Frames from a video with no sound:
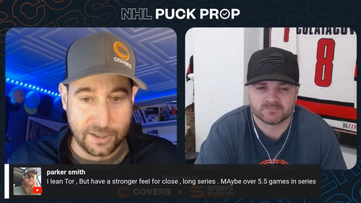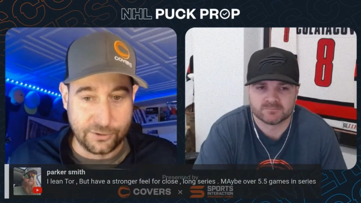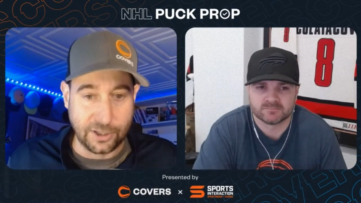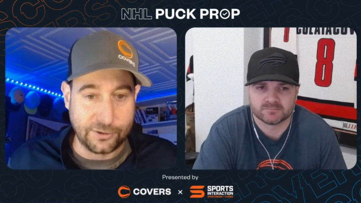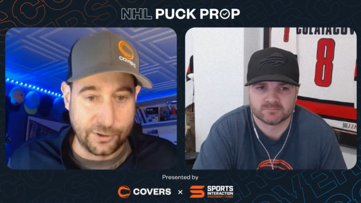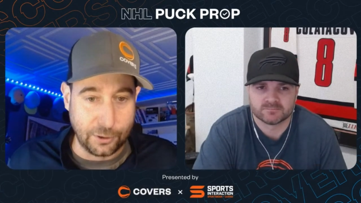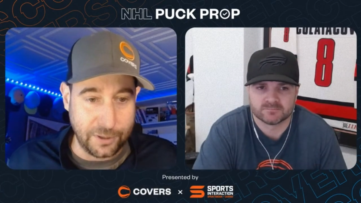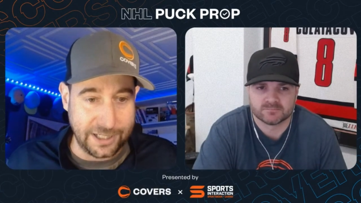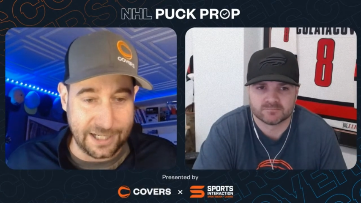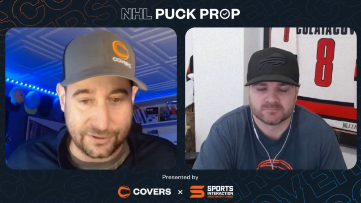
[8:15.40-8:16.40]
Speaker 1: just
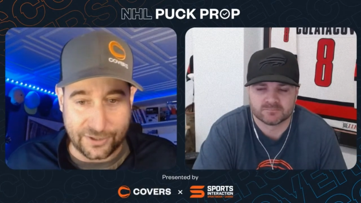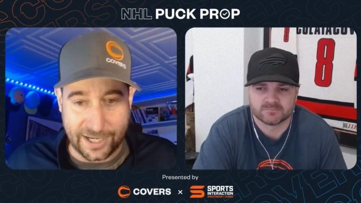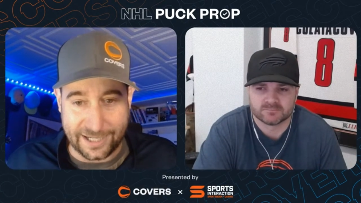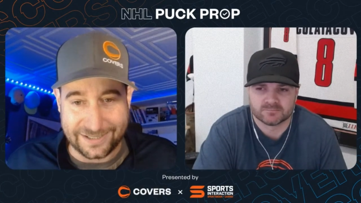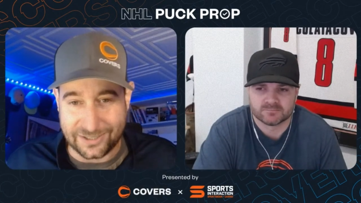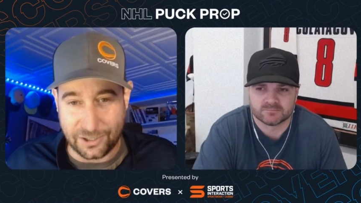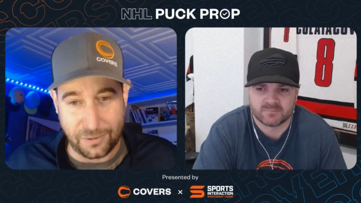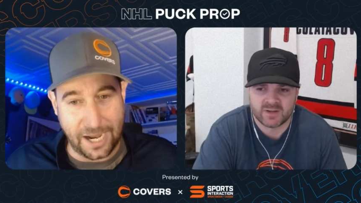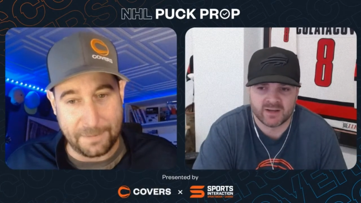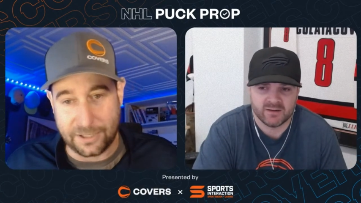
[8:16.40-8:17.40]
doing his thing. So,
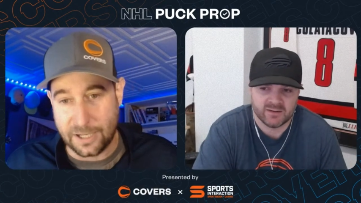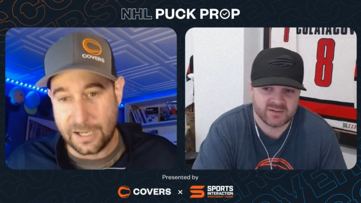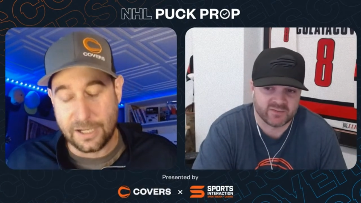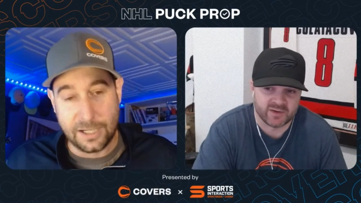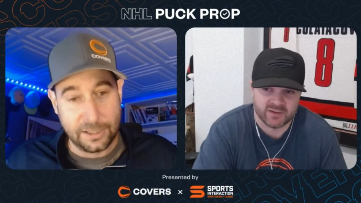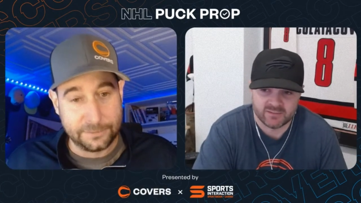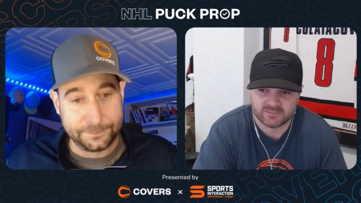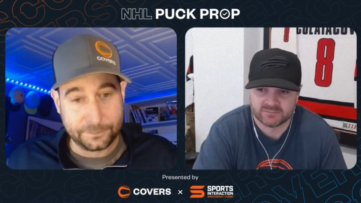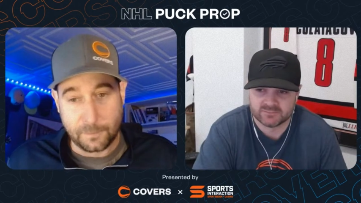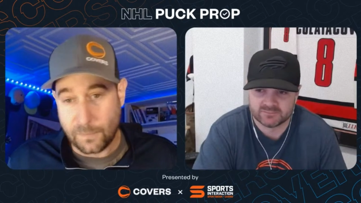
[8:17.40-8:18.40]
I yeah, mean, that's fair.
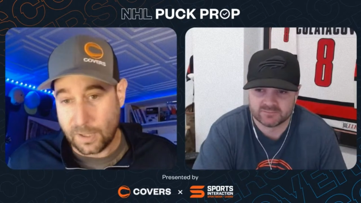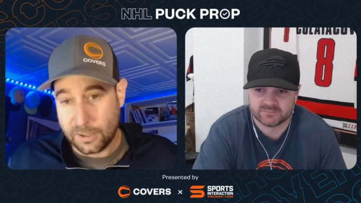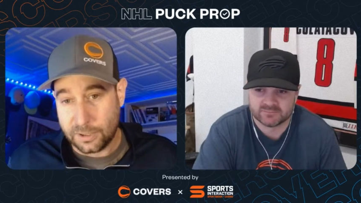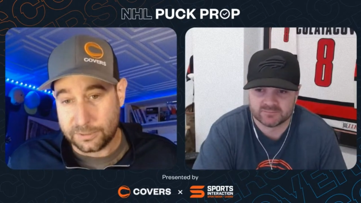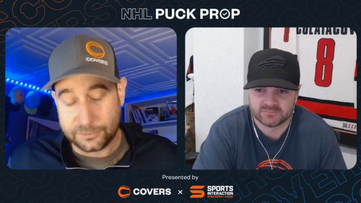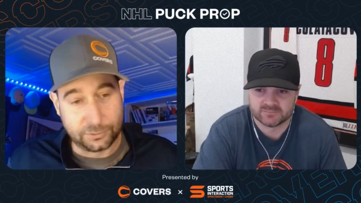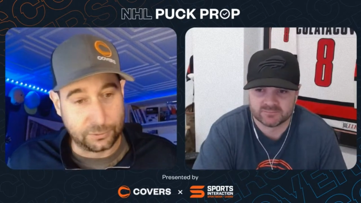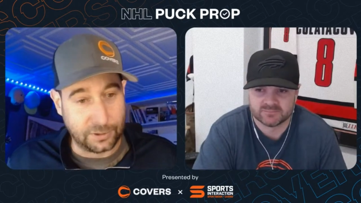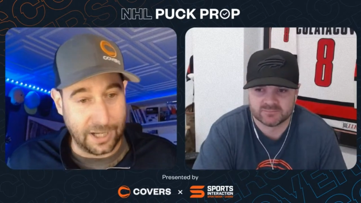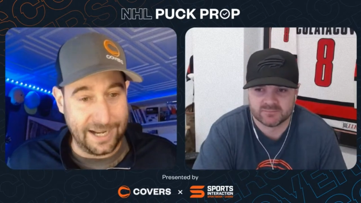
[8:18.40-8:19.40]

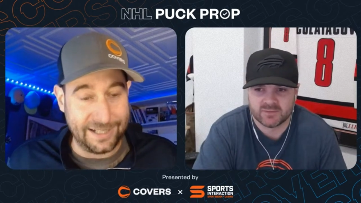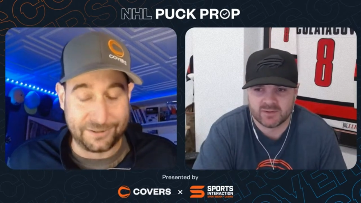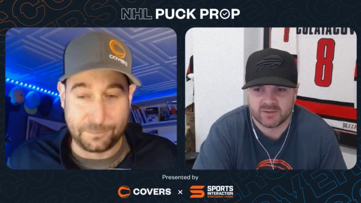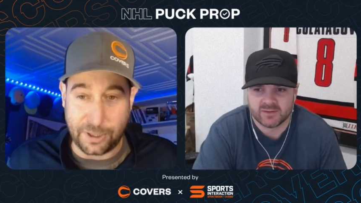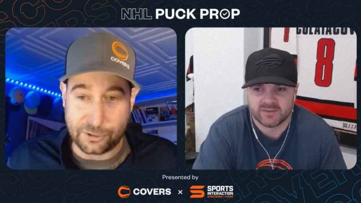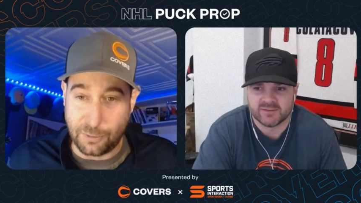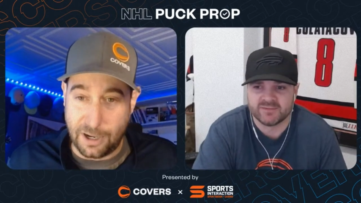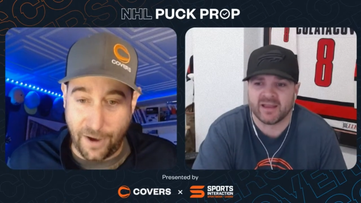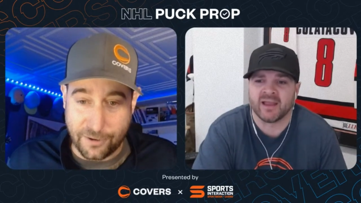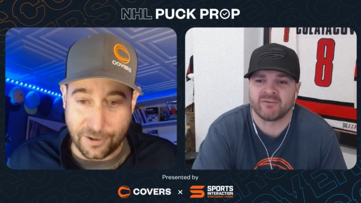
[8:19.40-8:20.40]
Uh, plus
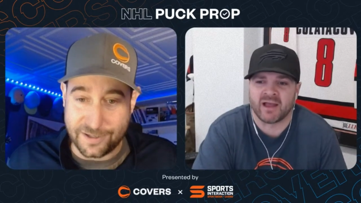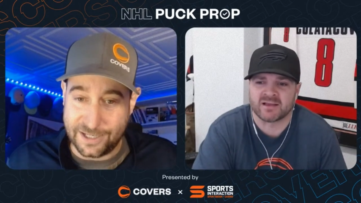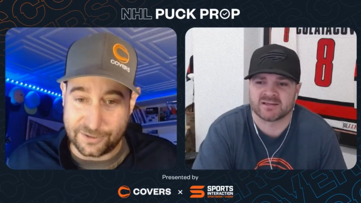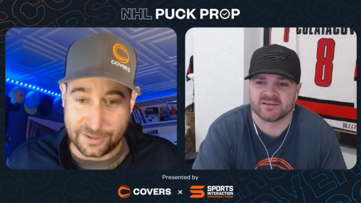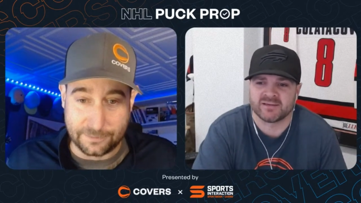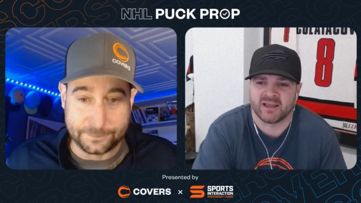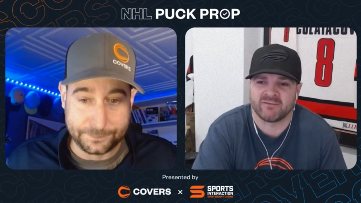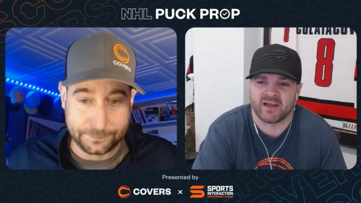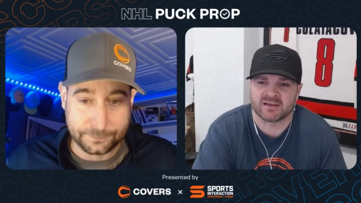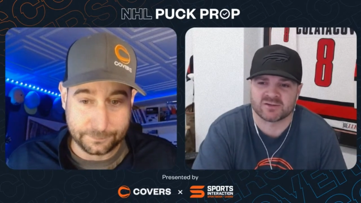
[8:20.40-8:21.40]
1200. Dave asked,
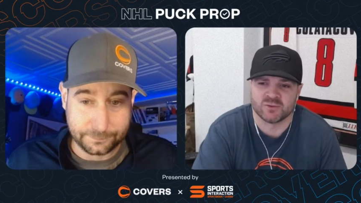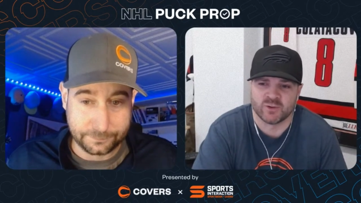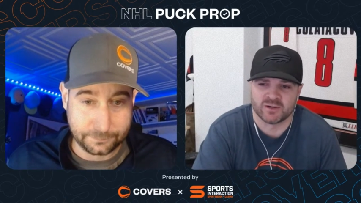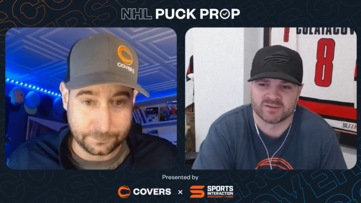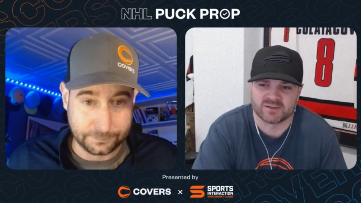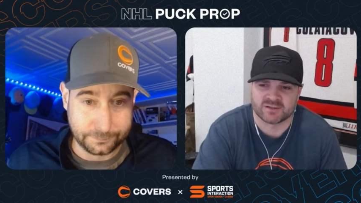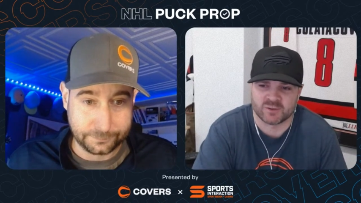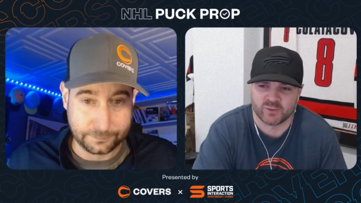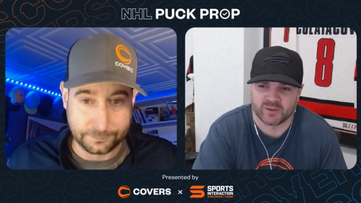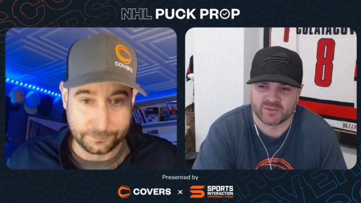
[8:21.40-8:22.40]
Speaker 2: Dave who else is
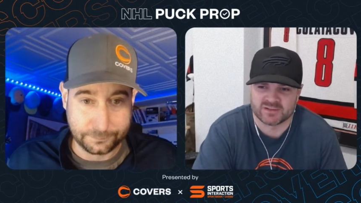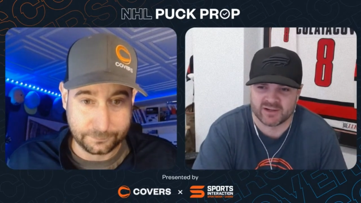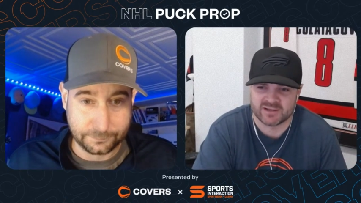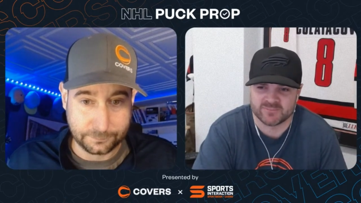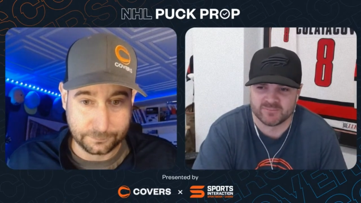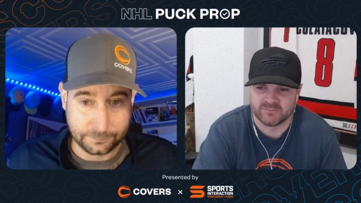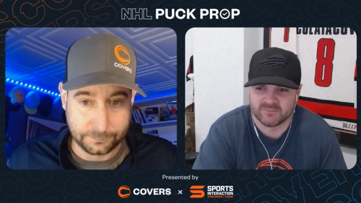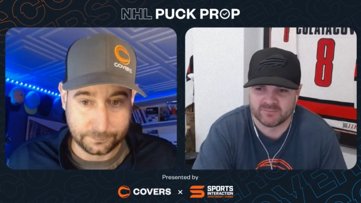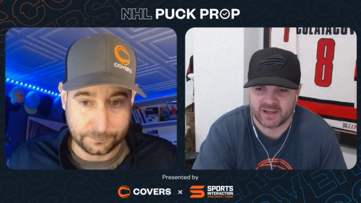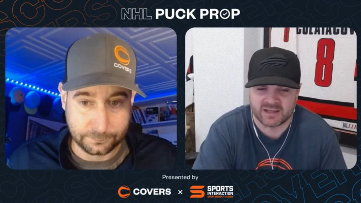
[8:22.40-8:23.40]
scoring besides
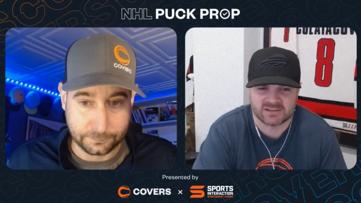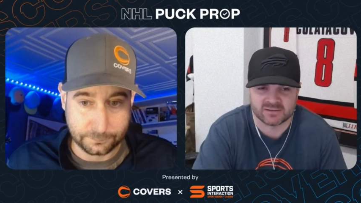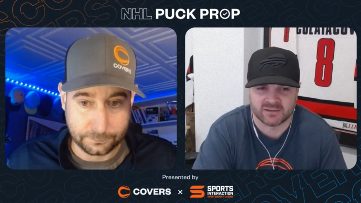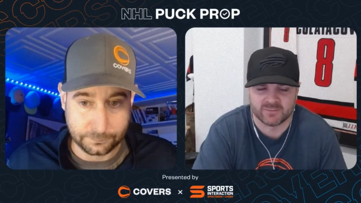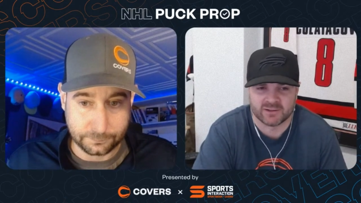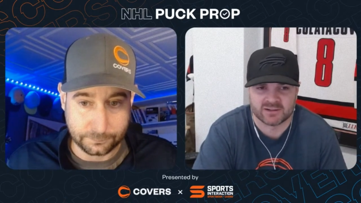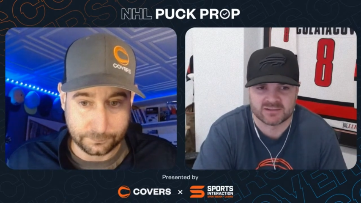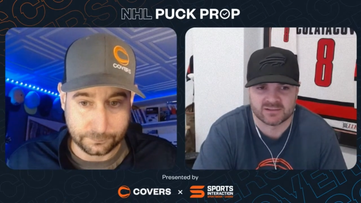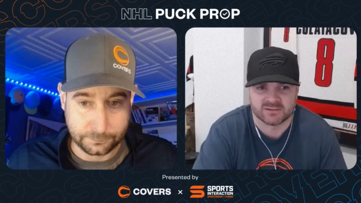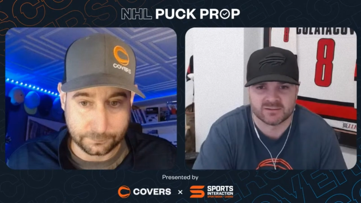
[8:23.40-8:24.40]
Pasta on
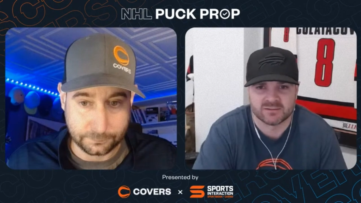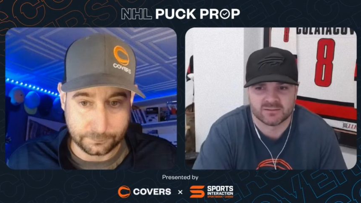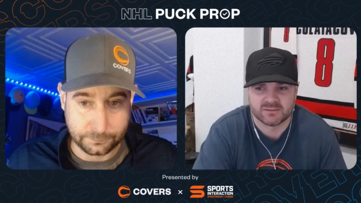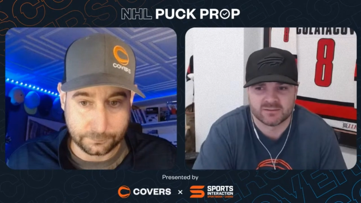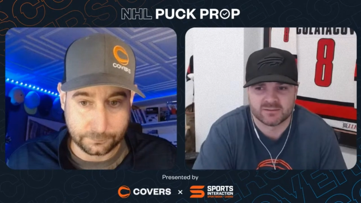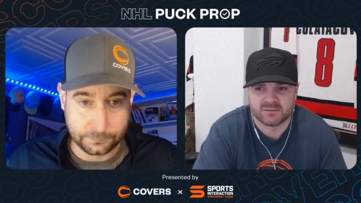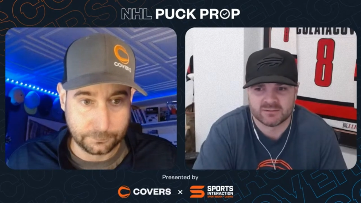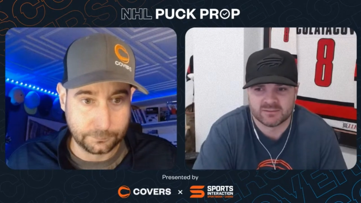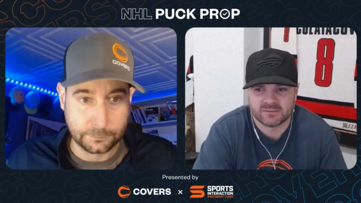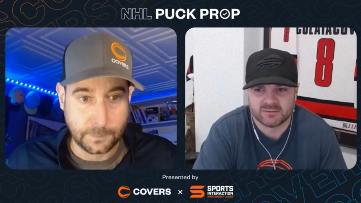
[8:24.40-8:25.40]
Boston.
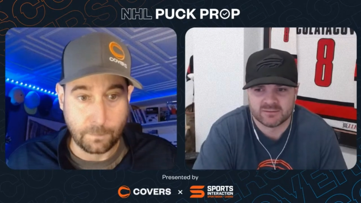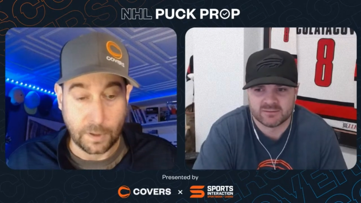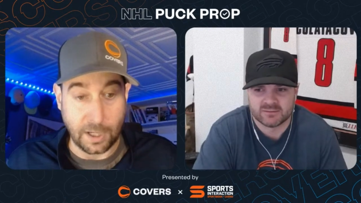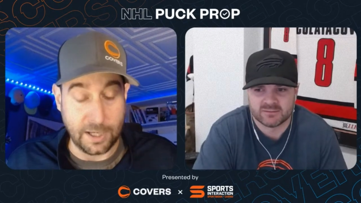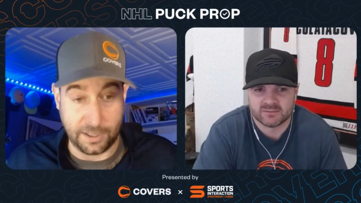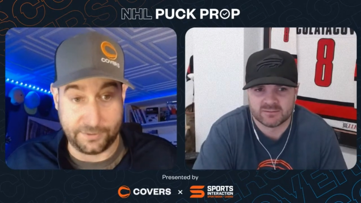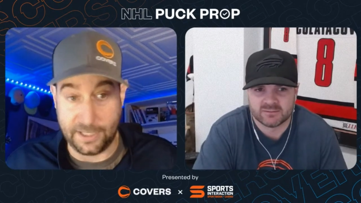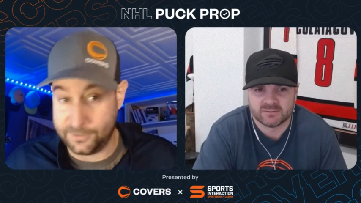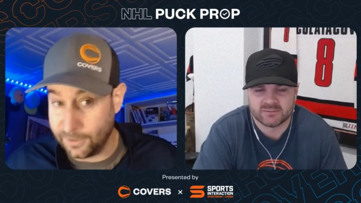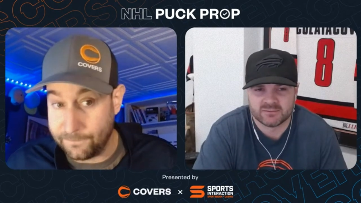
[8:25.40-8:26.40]
Speaker 1: It,
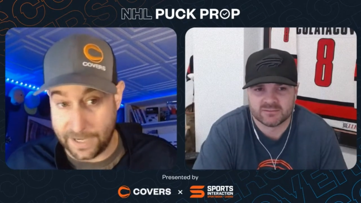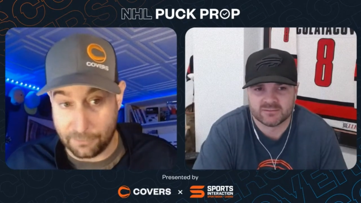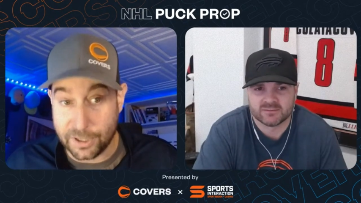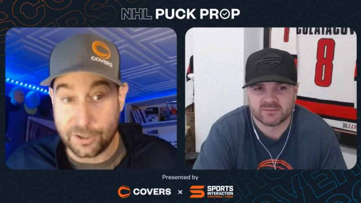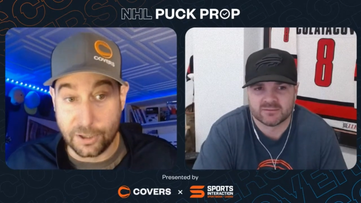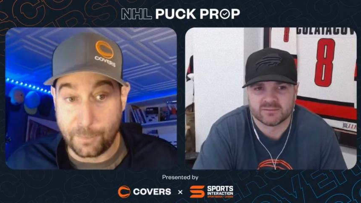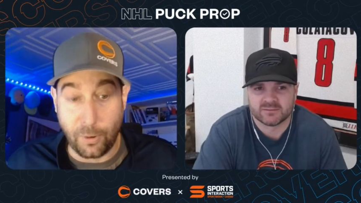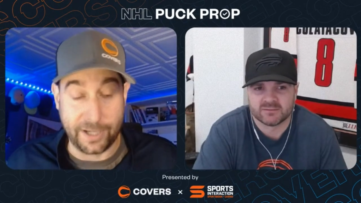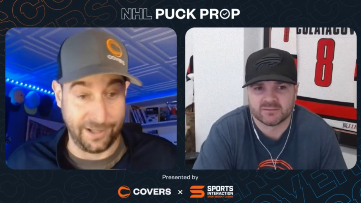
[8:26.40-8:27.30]
it's a very good point.